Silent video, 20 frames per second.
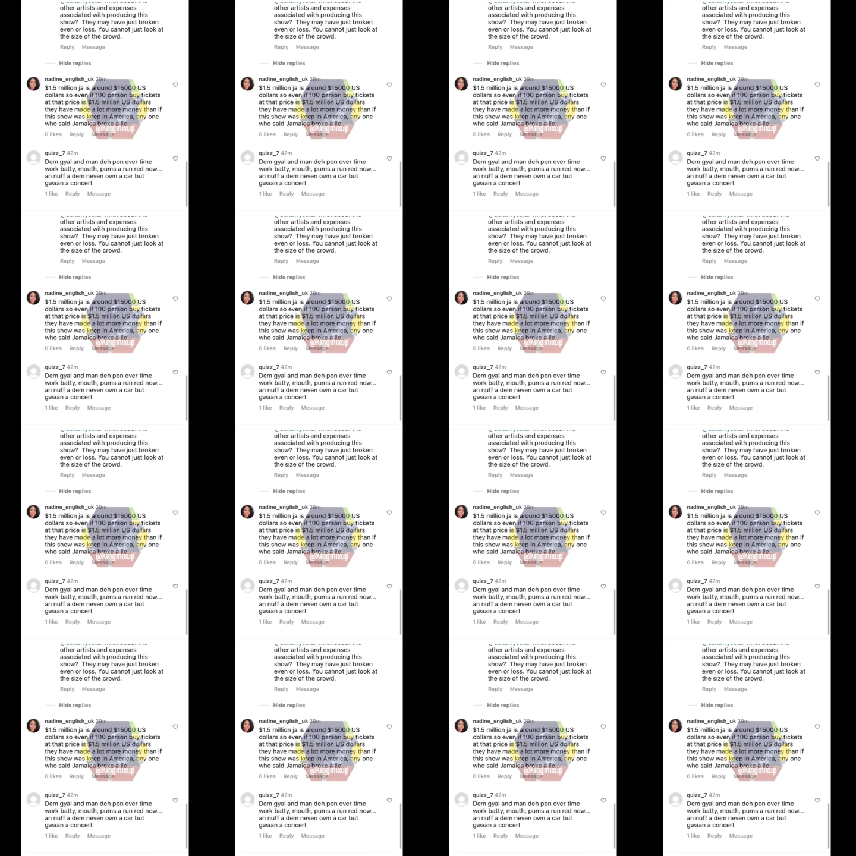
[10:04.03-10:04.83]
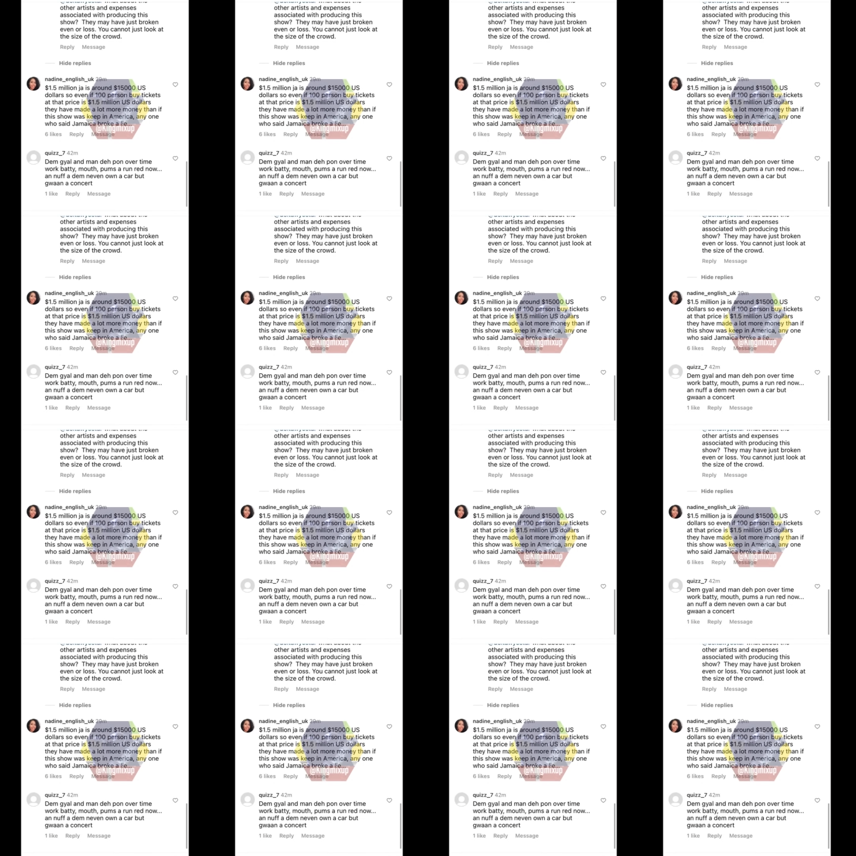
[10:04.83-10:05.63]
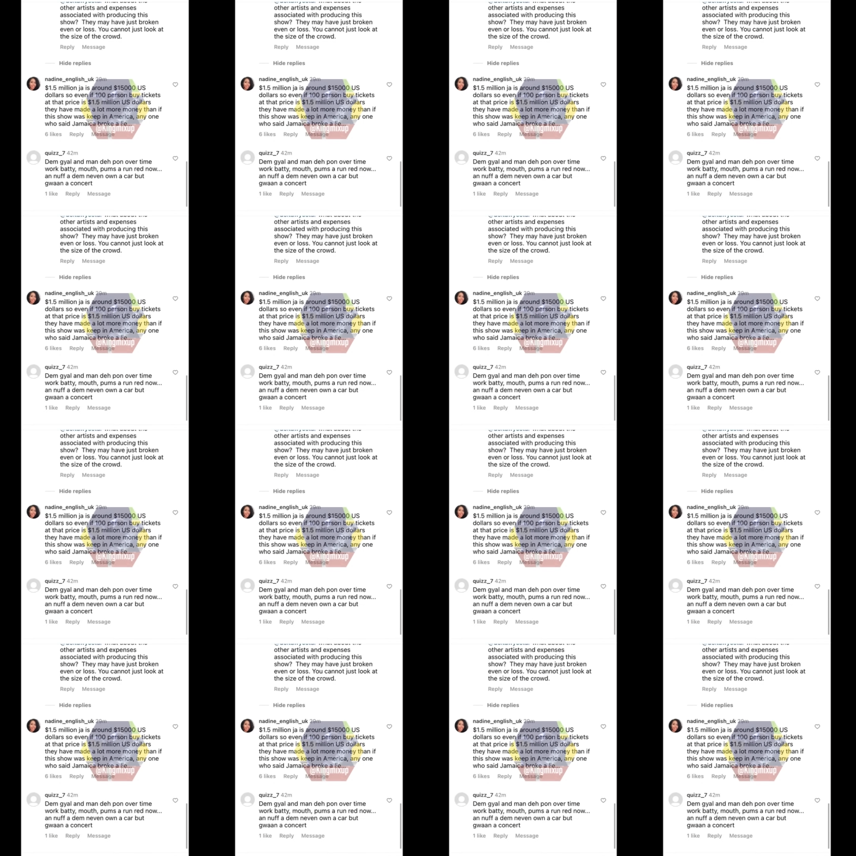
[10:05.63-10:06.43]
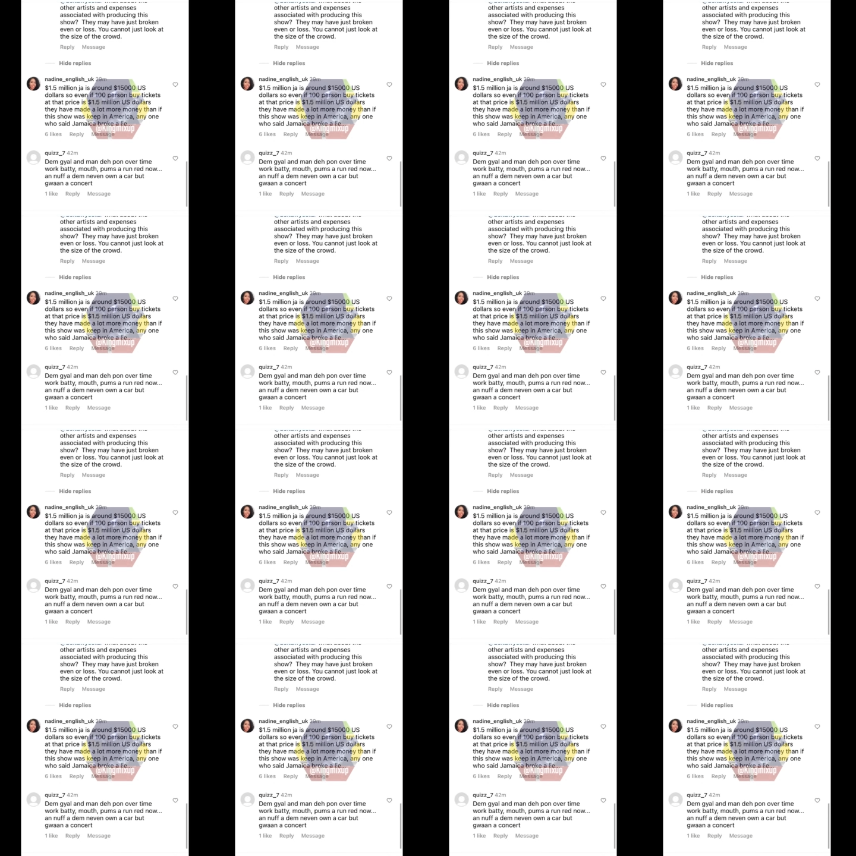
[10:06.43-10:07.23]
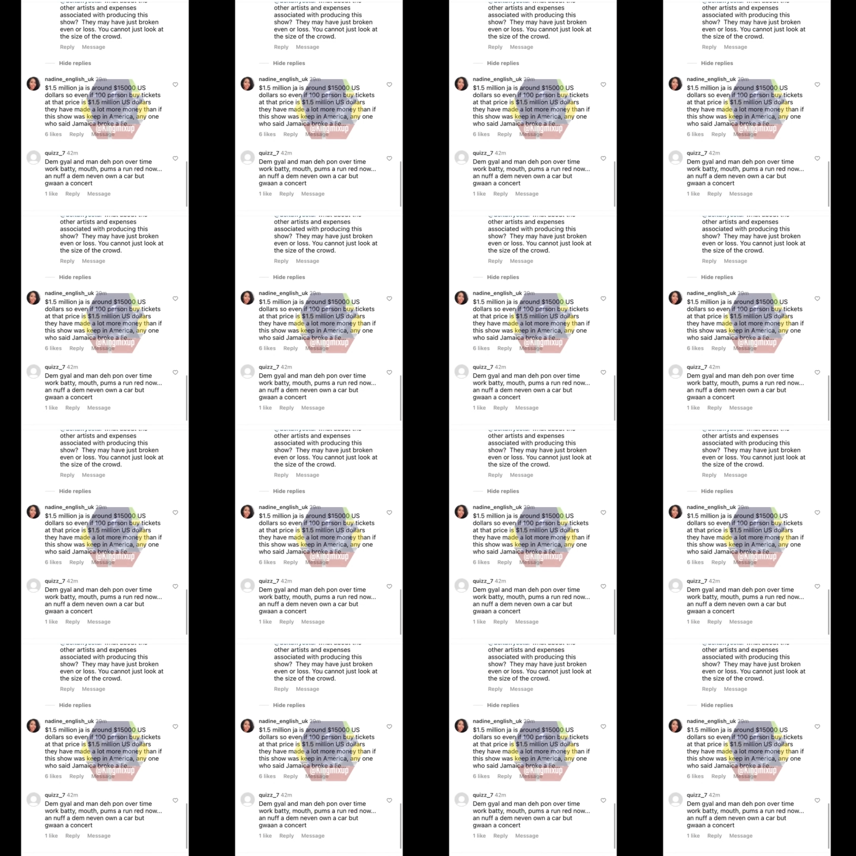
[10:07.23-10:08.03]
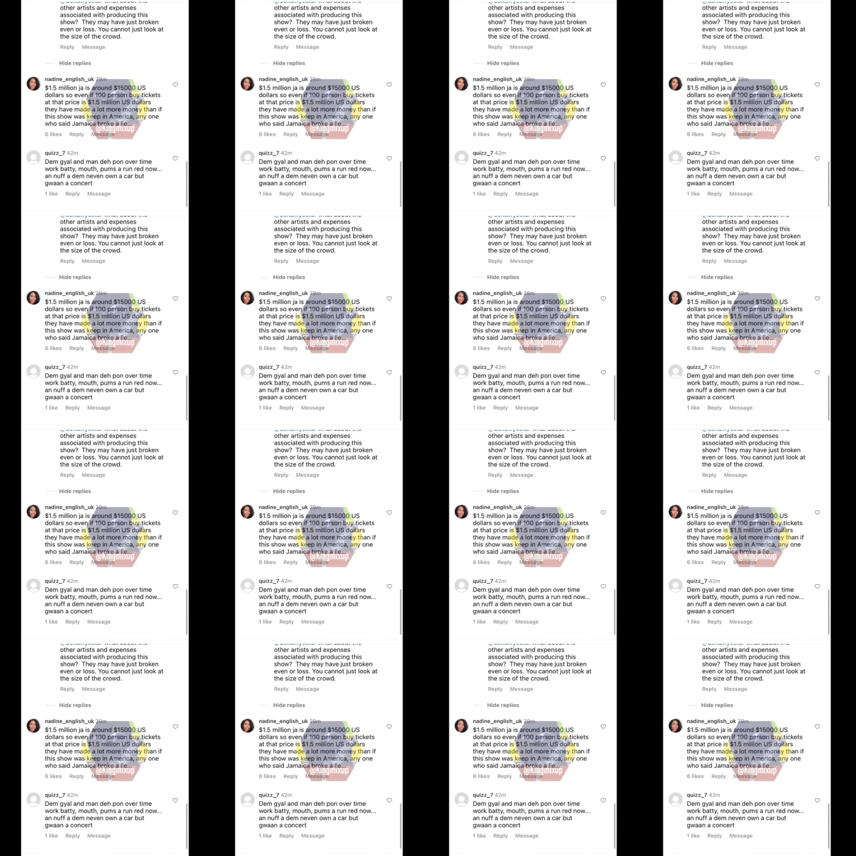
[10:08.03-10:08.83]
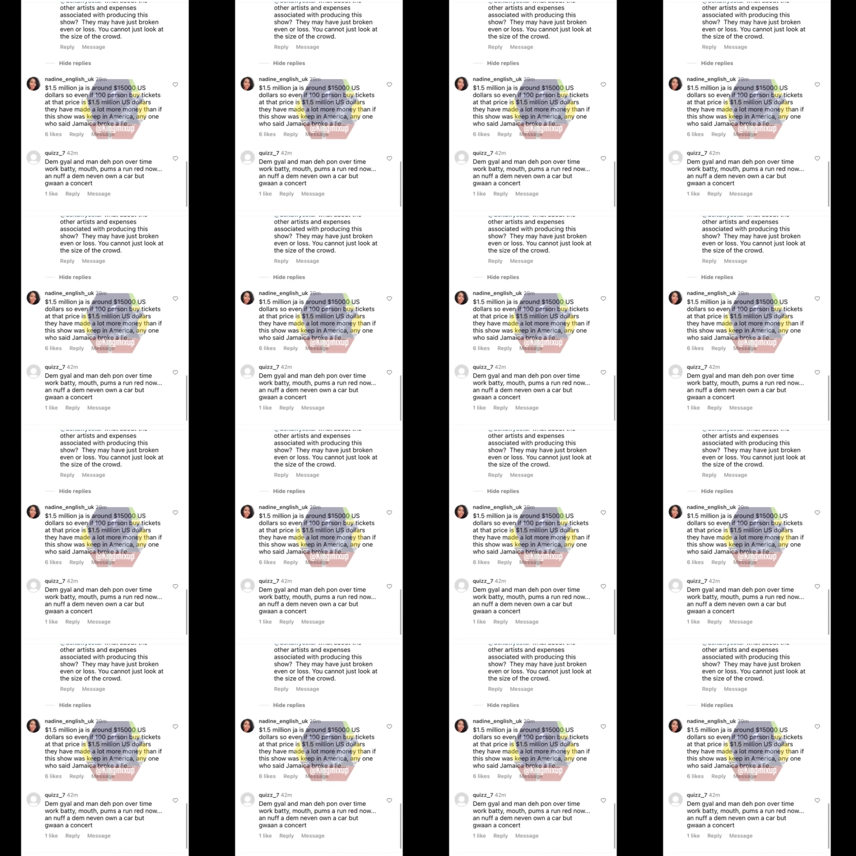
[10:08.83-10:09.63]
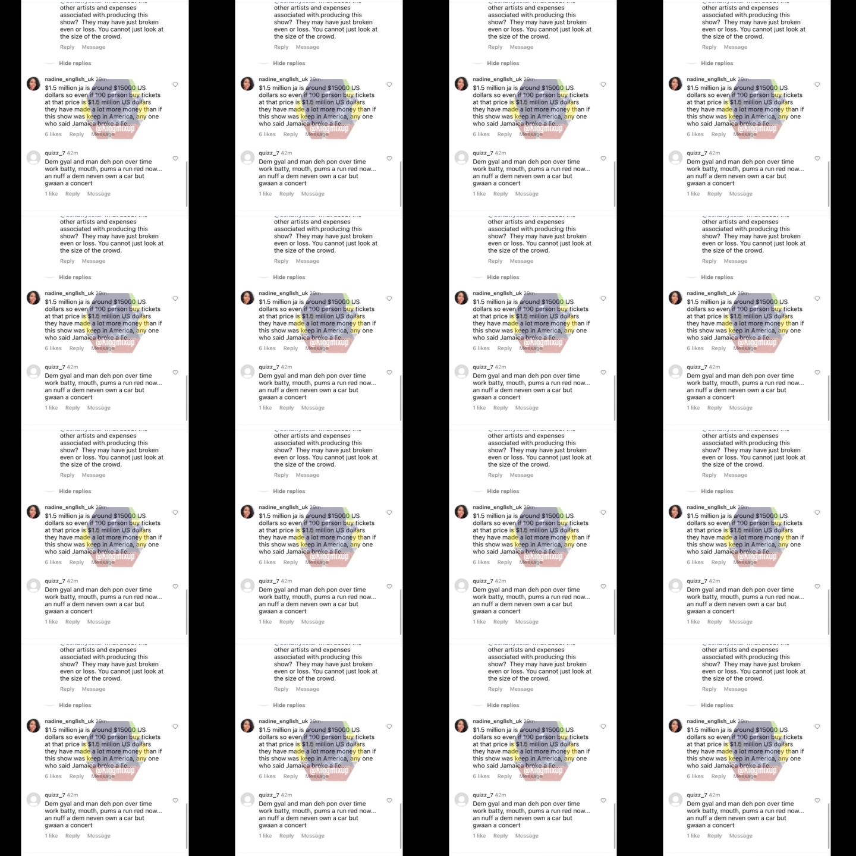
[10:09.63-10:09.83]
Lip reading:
(no speaker visible)